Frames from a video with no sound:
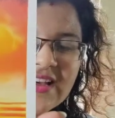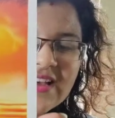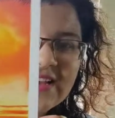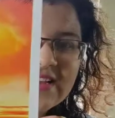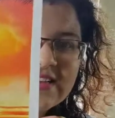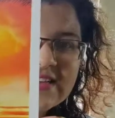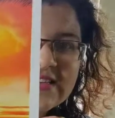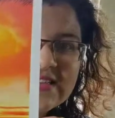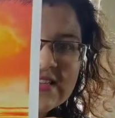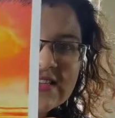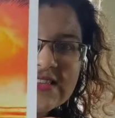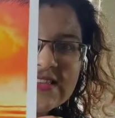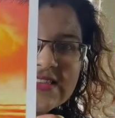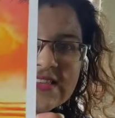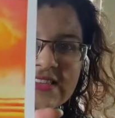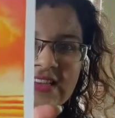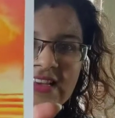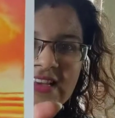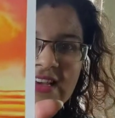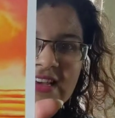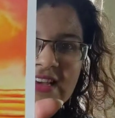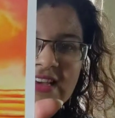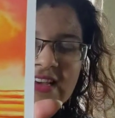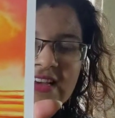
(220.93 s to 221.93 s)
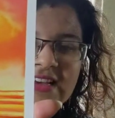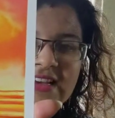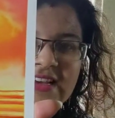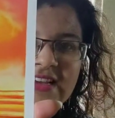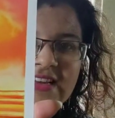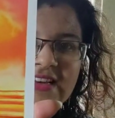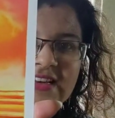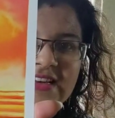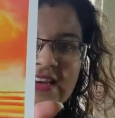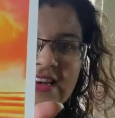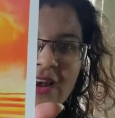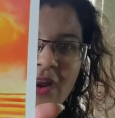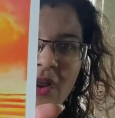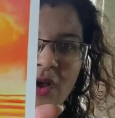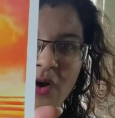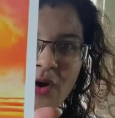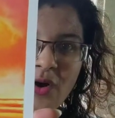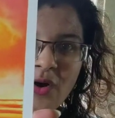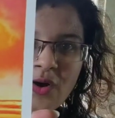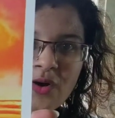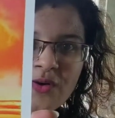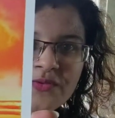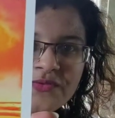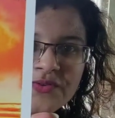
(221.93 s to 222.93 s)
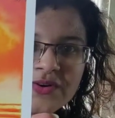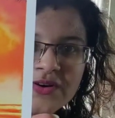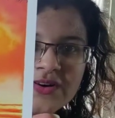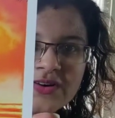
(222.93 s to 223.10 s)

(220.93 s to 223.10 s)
It is a scene of